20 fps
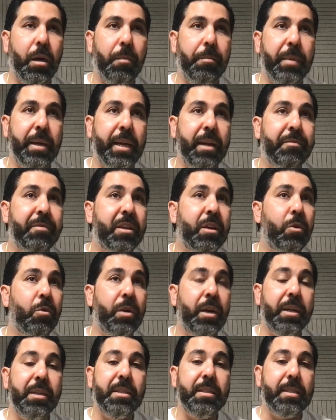every
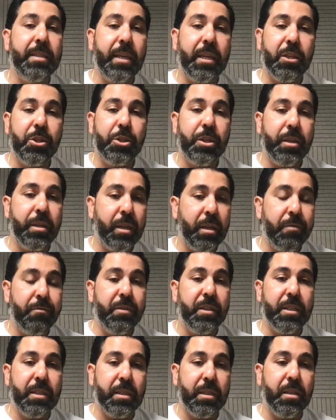organization,
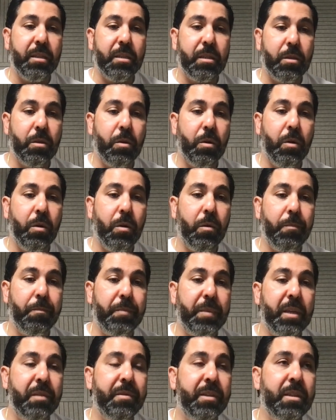every CISO,
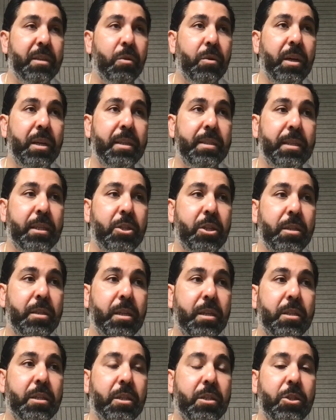even organization
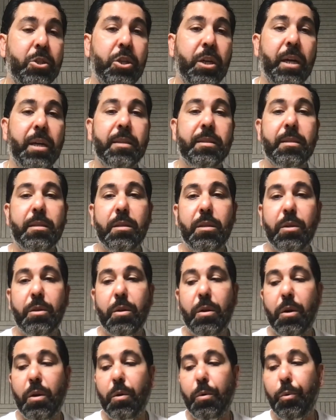that just,
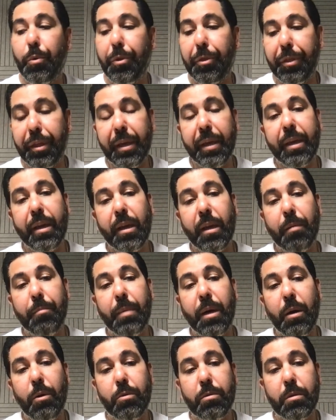thinking
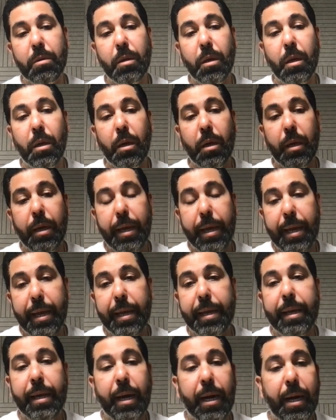about
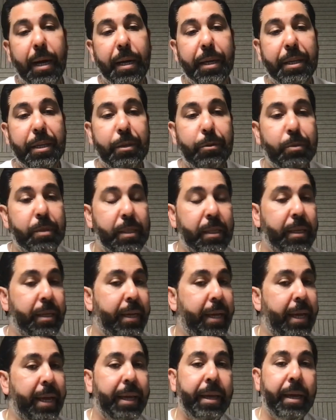AI, using
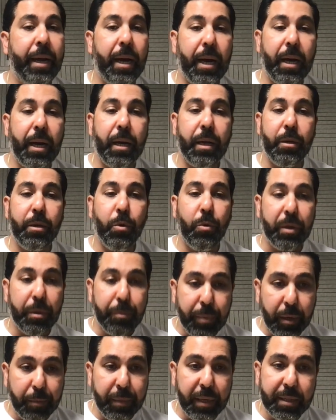AI or
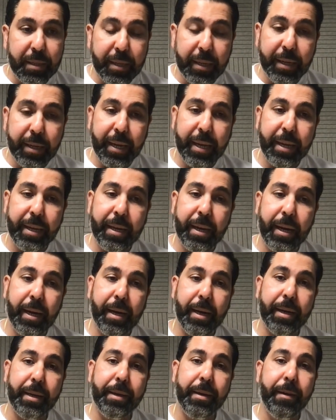implementing
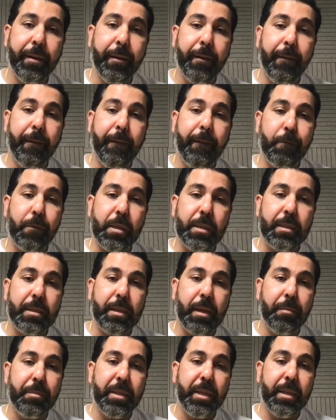AI,
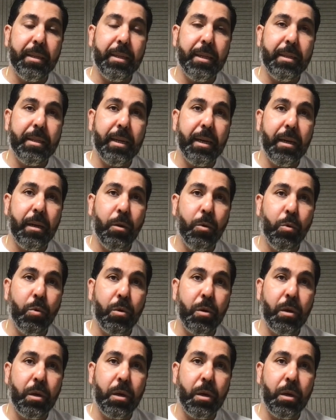something that they look,